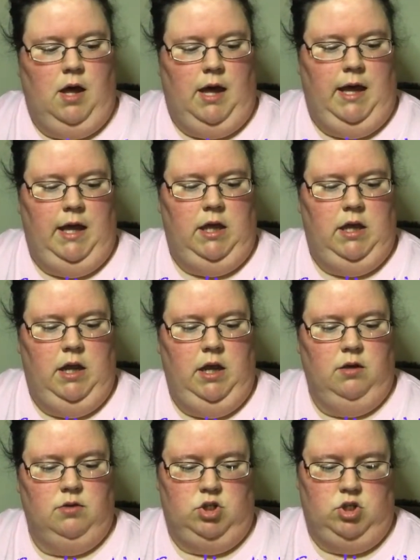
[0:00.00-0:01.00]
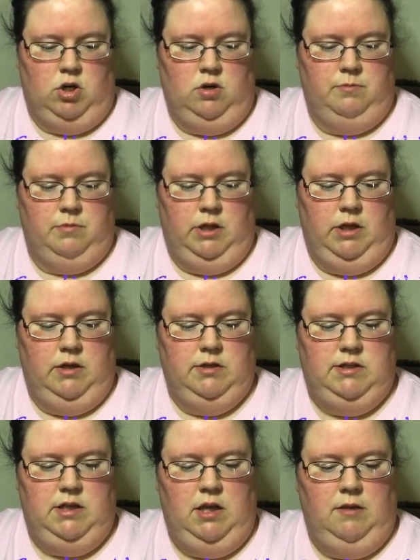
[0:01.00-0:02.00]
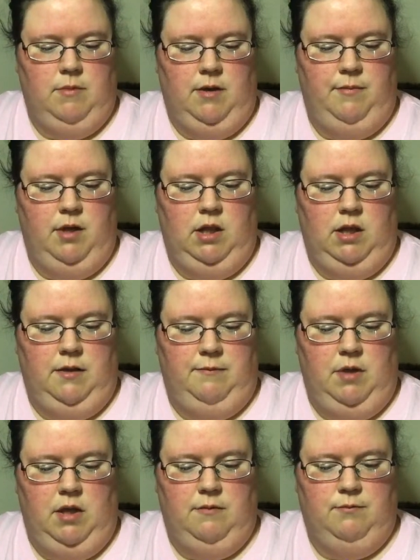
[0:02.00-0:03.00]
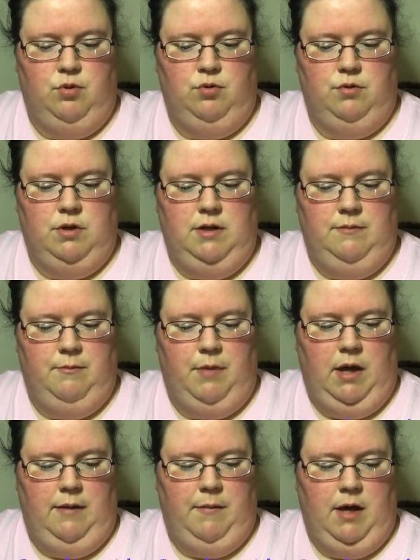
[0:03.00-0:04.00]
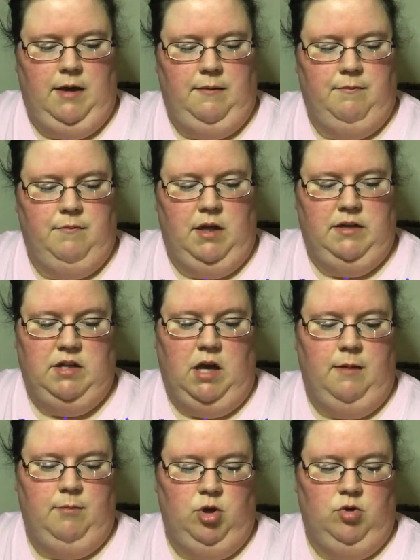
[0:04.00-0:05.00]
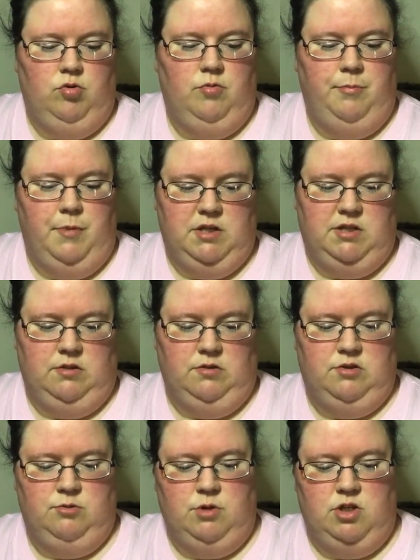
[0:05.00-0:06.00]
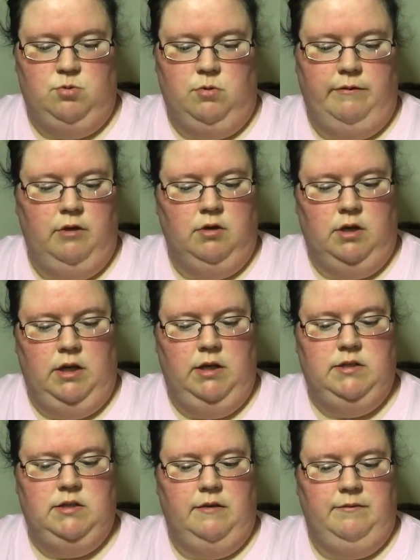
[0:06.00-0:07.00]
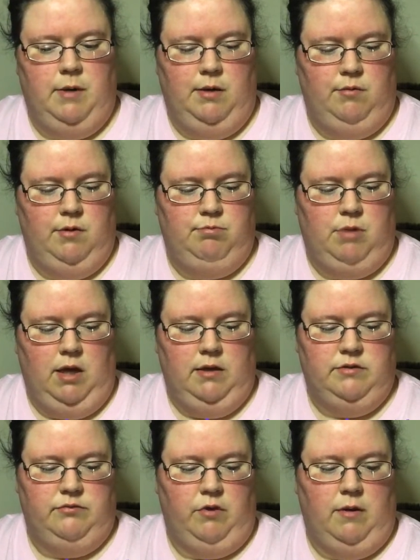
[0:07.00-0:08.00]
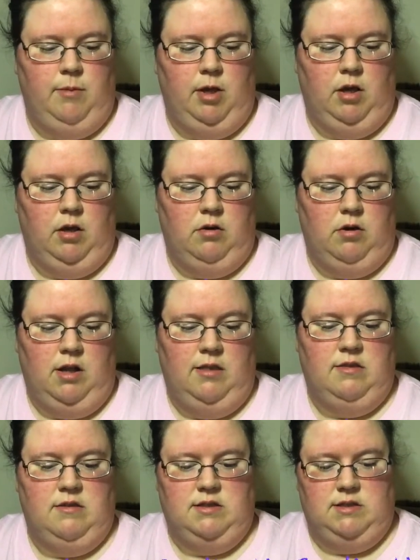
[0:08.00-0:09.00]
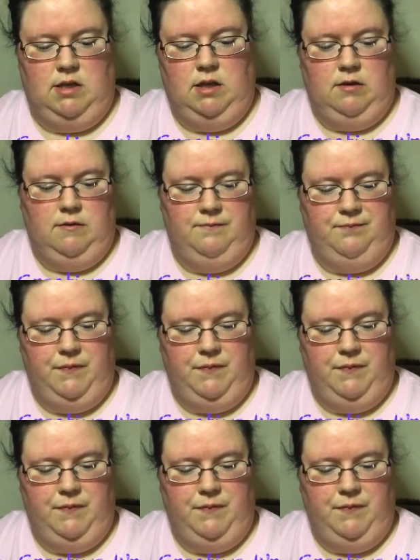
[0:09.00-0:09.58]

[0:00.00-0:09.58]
I inhale sharply, seeing my belly being pulled in by my abdominal muscles, which revealed a hint of my rib cage framing underneath the skin.